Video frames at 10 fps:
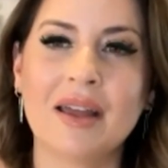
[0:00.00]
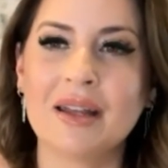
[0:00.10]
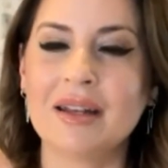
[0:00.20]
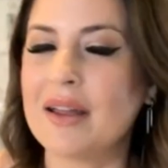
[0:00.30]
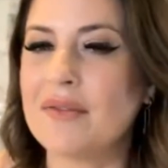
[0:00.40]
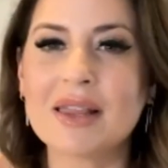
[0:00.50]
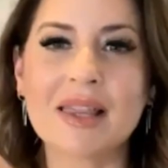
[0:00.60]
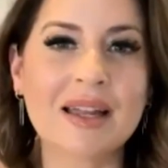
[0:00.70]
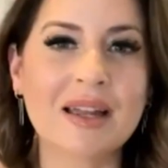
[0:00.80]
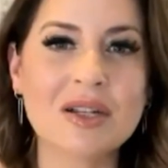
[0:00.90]
And even
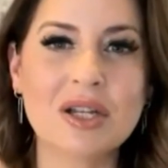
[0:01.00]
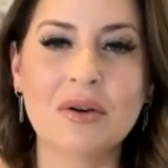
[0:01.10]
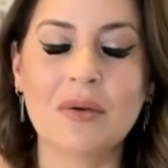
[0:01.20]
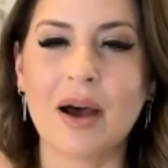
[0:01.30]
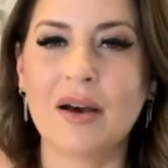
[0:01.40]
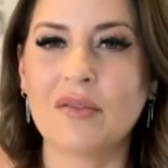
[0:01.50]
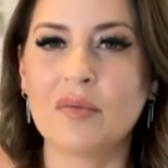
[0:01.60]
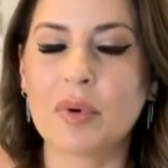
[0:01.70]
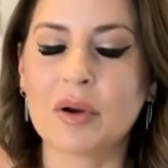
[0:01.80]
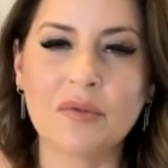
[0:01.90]
thinking too
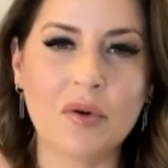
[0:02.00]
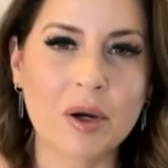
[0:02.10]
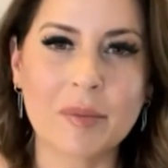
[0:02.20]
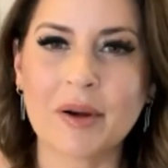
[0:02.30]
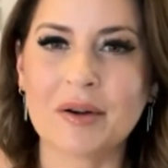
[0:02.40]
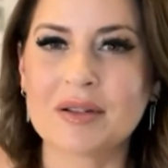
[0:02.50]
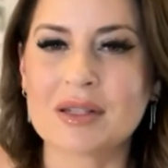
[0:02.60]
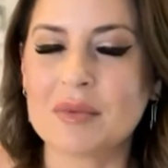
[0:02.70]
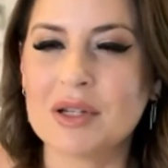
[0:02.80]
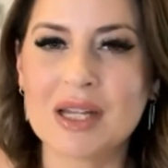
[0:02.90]
of
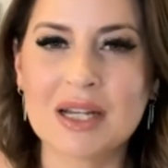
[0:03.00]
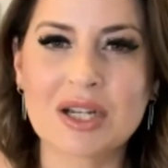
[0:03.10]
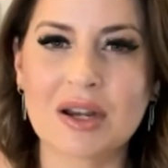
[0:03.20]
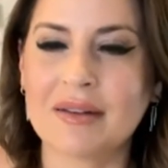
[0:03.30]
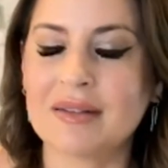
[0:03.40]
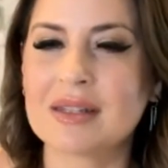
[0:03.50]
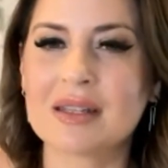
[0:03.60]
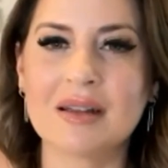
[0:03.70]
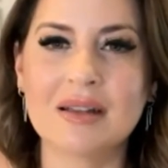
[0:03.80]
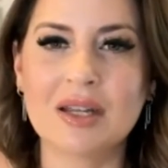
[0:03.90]
performers,
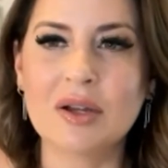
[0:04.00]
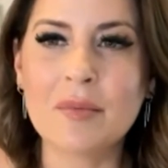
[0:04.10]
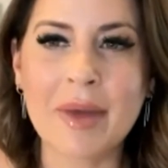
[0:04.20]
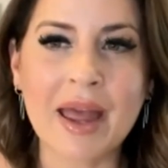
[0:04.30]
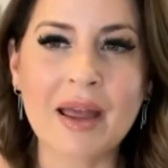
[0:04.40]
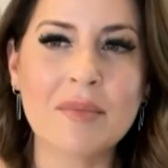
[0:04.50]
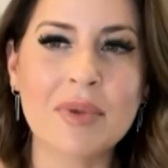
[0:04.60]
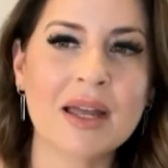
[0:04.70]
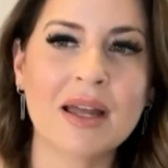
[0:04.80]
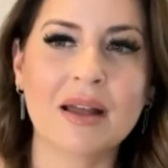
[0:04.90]
musicians, you may
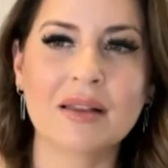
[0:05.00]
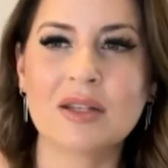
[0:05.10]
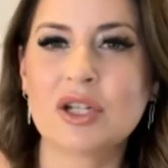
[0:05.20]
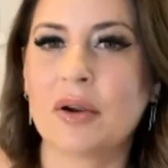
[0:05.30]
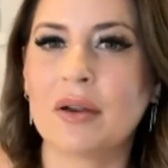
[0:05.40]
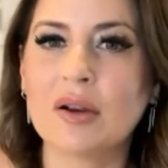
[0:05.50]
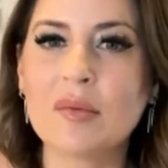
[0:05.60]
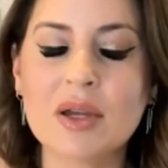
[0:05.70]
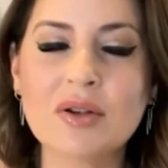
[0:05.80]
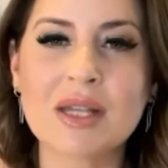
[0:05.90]
be sharing
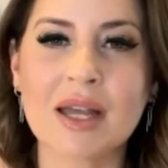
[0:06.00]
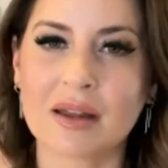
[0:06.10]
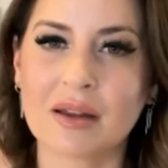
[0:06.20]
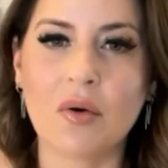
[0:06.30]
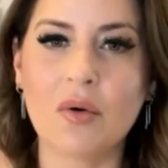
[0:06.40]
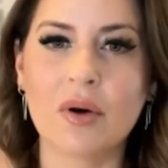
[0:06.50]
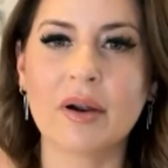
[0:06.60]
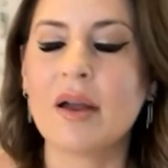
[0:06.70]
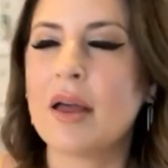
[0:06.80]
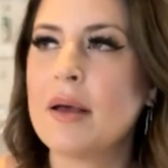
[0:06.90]
your music
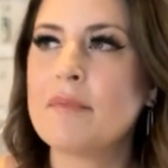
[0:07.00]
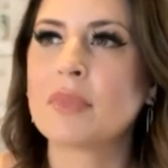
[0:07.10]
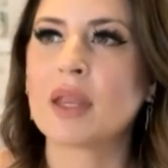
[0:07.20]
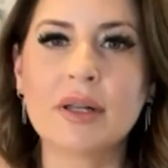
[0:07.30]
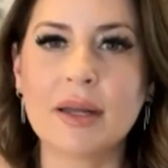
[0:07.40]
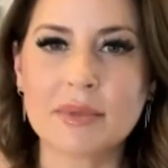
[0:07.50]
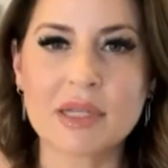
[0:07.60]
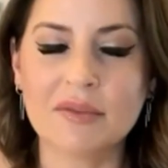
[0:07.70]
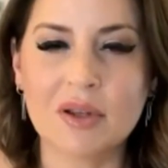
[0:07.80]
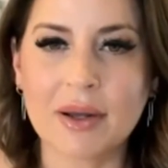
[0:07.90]
or clips
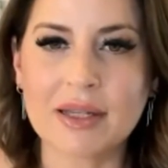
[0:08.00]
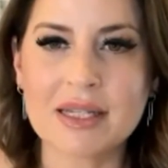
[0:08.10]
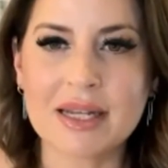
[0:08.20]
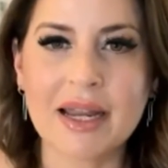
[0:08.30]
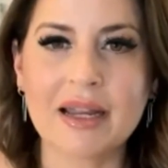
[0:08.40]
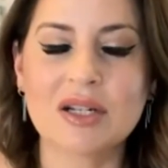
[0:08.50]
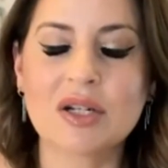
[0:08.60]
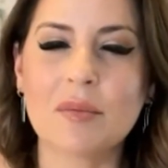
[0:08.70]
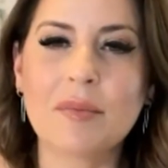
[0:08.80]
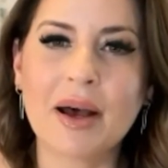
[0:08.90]
of you on
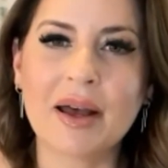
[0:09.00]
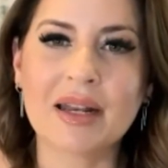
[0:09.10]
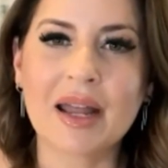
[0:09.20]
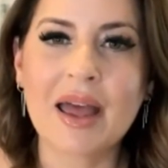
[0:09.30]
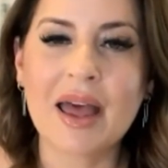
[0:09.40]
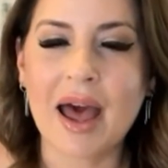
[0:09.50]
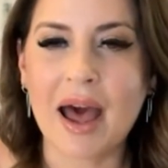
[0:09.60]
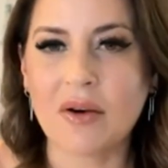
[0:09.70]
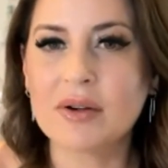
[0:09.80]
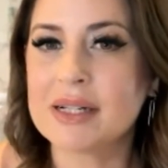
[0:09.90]
stage, but
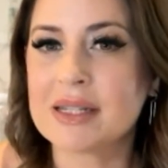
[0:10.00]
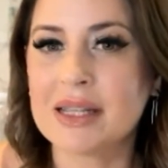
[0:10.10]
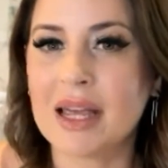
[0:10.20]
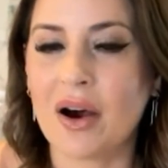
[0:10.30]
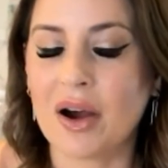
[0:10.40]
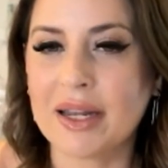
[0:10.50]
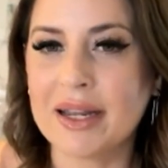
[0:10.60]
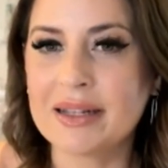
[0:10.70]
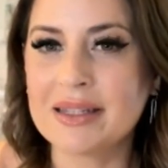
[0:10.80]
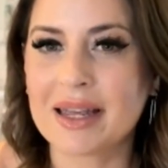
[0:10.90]
how does the
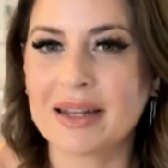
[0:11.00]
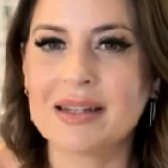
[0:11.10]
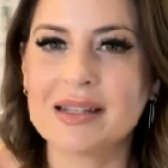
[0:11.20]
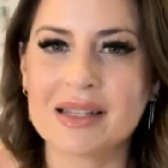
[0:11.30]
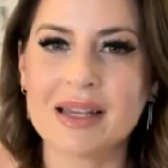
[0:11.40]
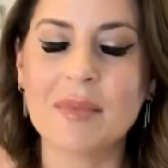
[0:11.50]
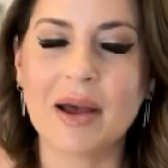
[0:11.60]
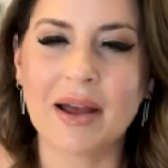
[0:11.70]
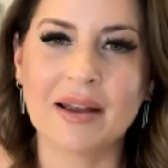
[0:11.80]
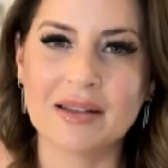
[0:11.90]
audience get to see
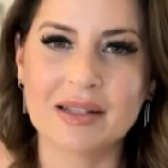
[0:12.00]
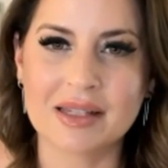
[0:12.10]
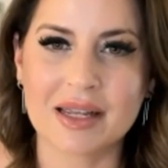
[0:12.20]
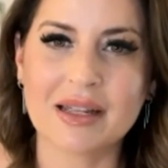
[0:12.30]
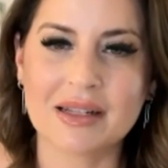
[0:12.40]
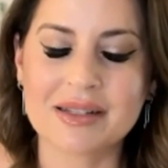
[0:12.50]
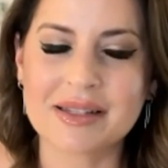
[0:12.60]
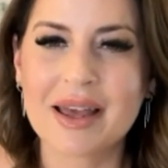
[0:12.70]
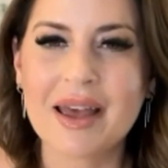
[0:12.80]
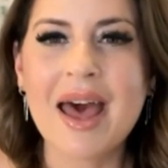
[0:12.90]
behind the
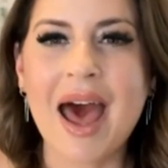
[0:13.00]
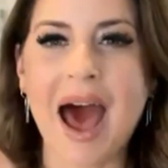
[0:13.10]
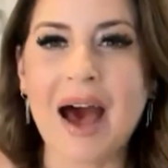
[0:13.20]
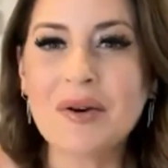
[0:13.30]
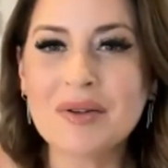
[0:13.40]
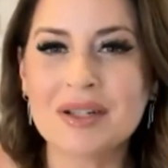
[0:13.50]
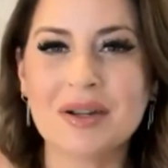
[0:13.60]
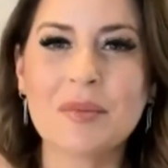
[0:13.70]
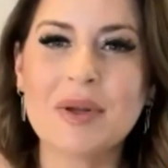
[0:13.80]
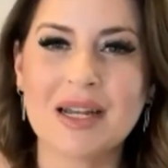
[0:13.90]
scenes? How do
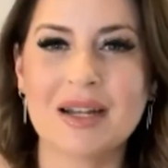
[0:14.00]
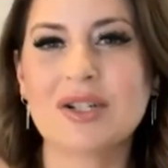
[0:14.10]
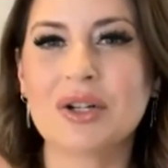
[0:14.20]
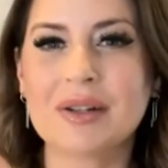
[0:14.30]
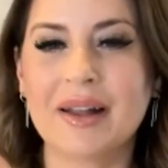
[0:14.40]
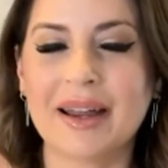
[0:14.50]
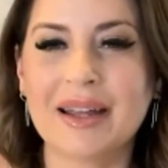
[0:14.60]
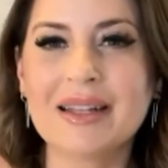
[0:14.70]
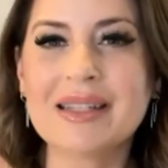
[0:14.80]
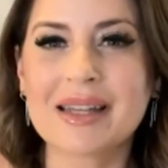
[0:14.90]
your potential
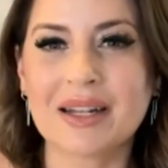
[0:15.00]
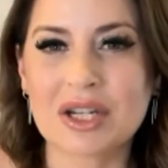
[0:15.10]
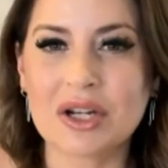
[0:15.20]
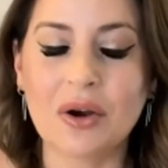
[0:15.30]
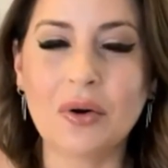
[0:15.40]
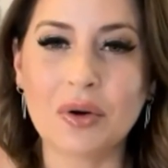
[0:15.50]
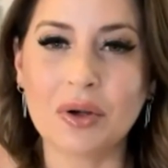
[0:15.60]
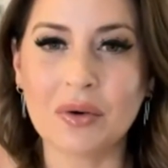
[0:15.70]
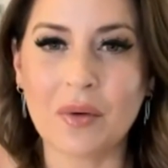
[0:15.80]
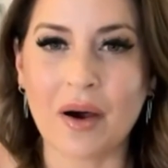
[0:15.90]
clients get to know who
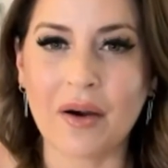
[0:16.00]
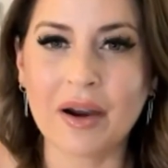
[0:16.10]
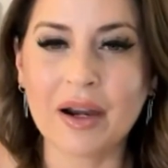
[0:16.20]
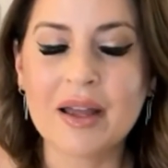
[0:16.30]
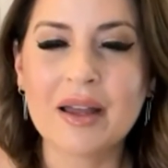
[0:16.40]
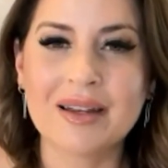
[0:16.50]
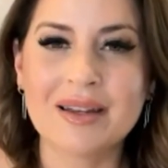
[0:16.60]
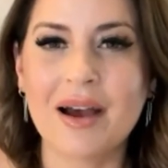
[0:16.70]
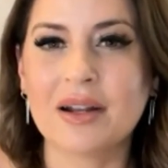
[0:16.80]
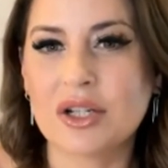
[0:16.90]
you are,
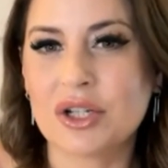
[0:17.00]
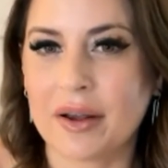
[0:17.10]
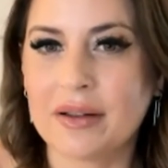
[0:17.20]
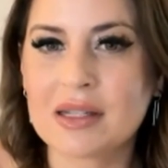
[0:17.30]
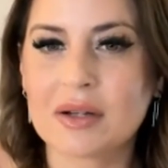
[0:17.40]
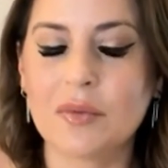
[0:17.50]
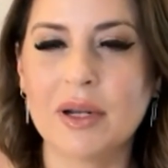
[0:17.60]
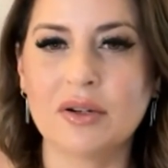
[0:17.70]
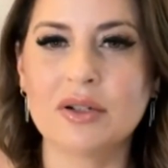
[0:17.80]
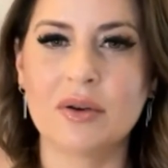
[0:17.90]
not just
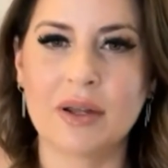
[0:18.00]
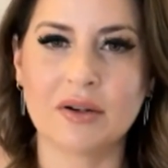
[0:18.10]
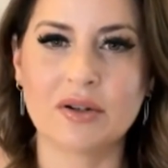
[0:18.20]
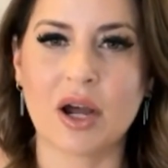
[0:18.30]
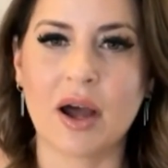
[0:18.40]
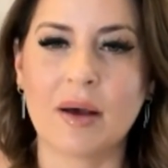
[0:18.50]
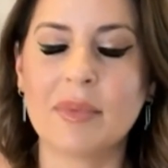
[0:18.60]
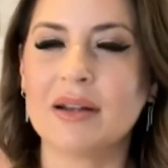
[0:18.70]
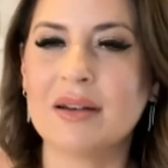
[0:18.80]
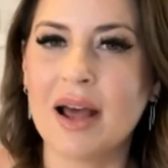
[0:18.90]
when you're doing your
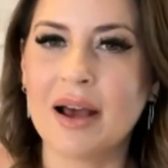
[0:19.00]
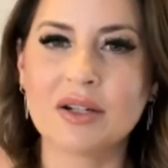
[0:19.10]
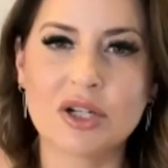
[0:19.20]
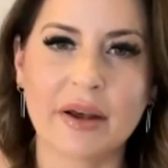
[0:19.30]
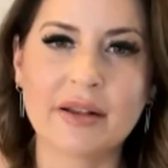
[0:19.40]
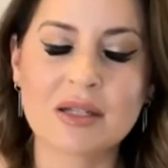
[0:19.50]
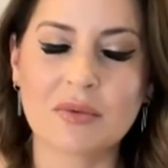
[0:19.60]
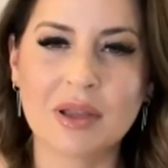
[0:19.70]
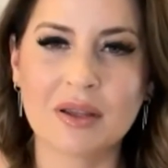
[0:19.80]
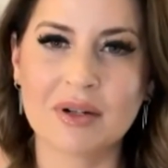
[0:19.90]
job, not just
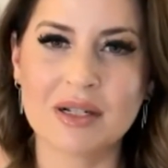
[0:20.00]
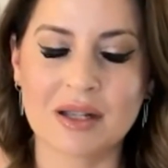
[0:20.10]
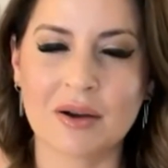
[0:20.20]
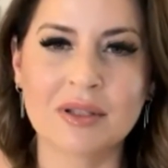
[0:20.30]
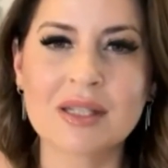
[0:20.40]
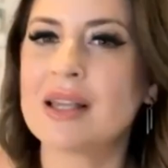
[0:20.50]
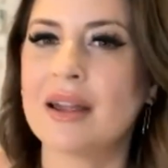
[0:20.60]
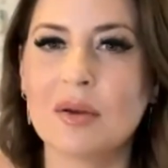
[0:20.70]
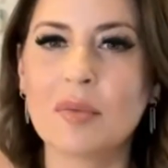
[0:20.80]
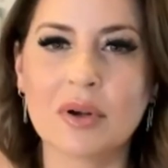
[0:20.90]
with the results
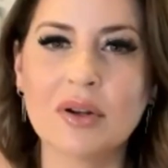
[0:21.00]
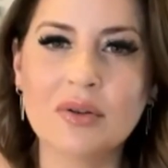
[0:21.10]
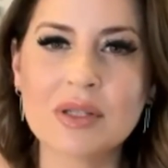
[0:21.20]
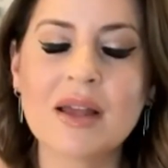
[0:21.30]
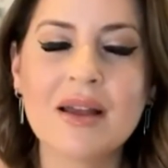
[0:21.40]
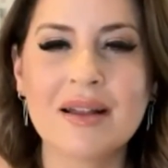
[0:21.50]
that you produce,